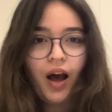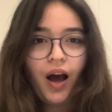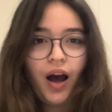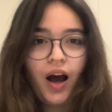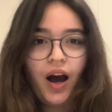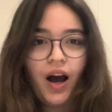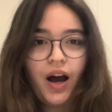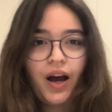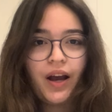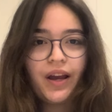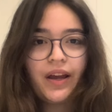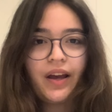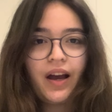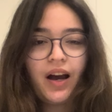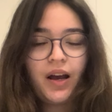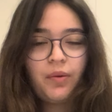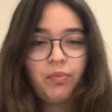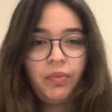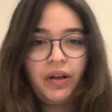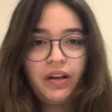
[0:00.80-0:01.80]
Hi,
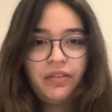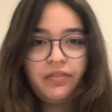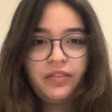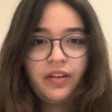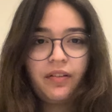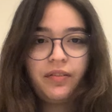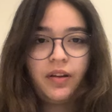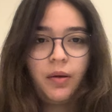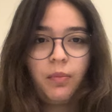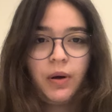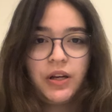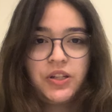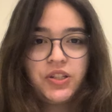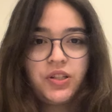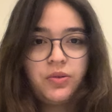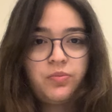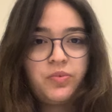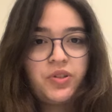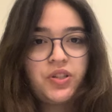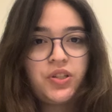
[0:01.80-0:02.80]
I'm Elif Defne
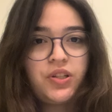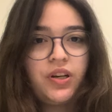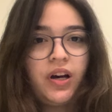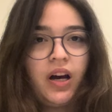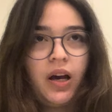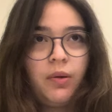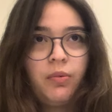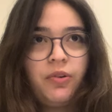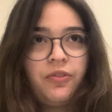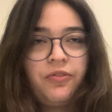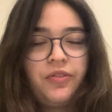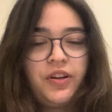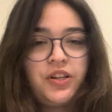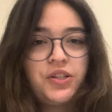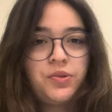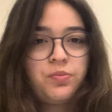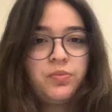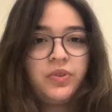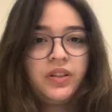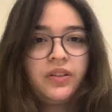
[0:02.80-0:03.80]
Başlamışlı. I'm a
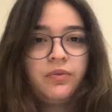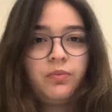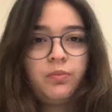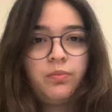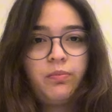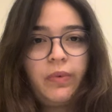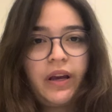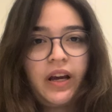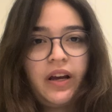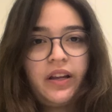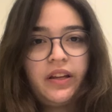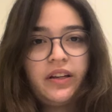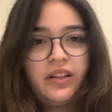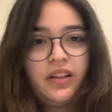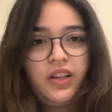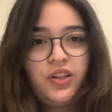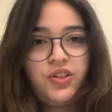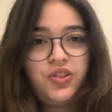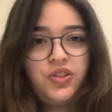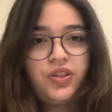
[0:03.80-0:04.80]
freshman
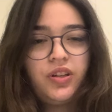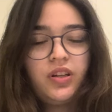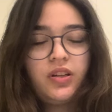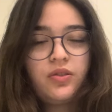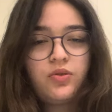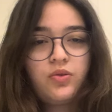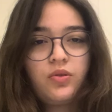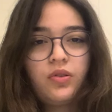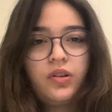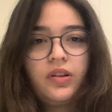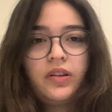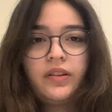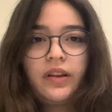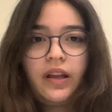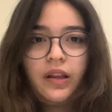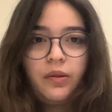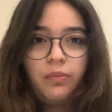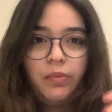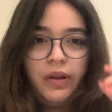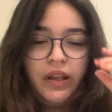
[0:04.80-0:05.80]
mechanical engineering student
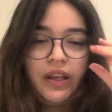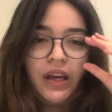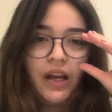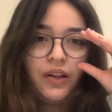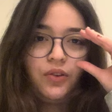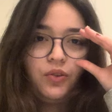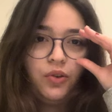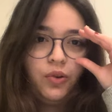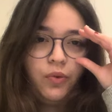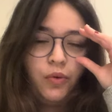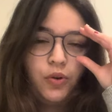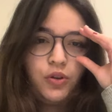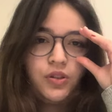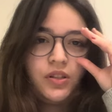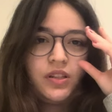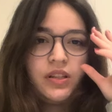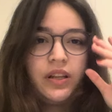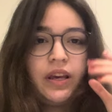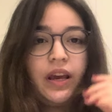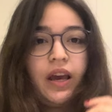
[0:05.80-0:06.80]
at Bilkent
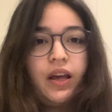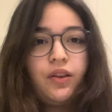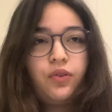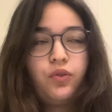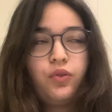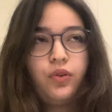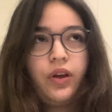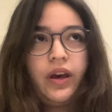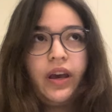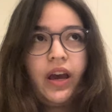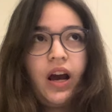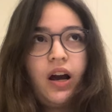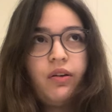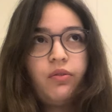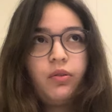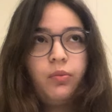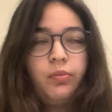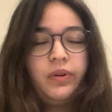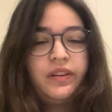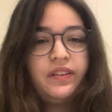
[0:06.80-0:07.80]
University, and today I
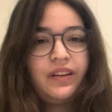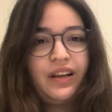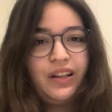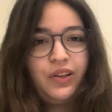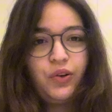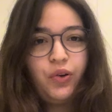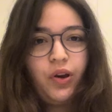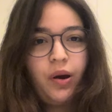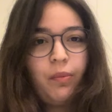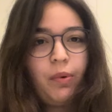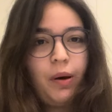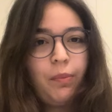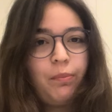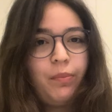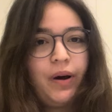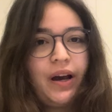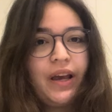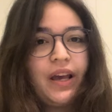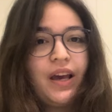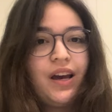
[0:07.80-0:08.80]
will be telling you about
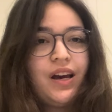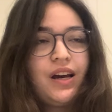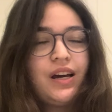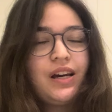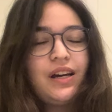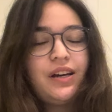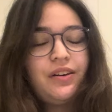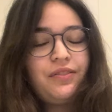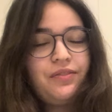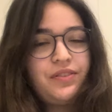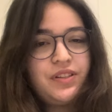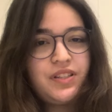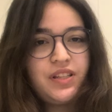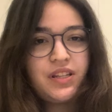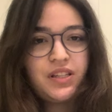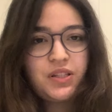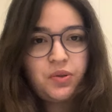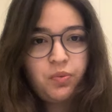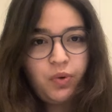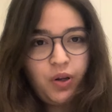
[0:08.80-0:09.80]
my
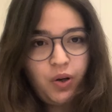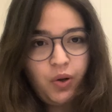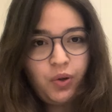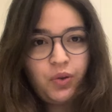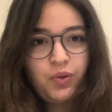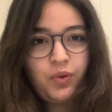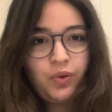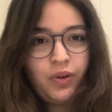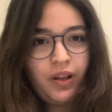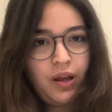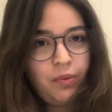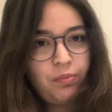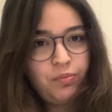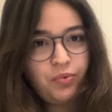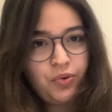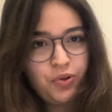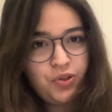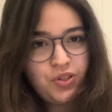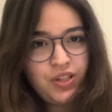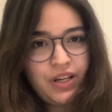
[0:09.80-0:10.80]
Physics 102 lab
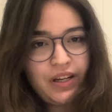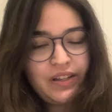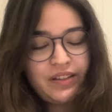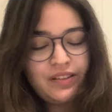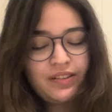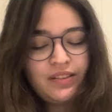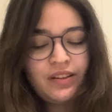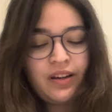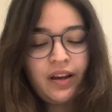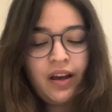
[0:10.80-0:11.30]
project.